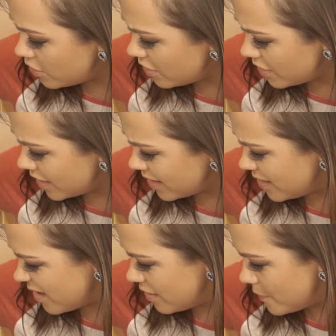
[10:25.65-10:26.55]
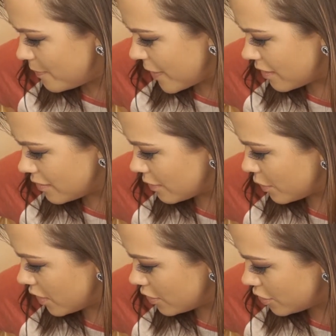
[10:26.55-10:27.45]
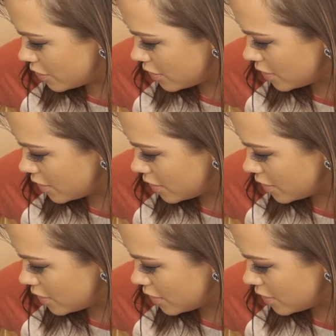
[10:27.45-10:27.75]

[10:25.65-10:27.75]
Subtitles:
just like a dense pencil brush,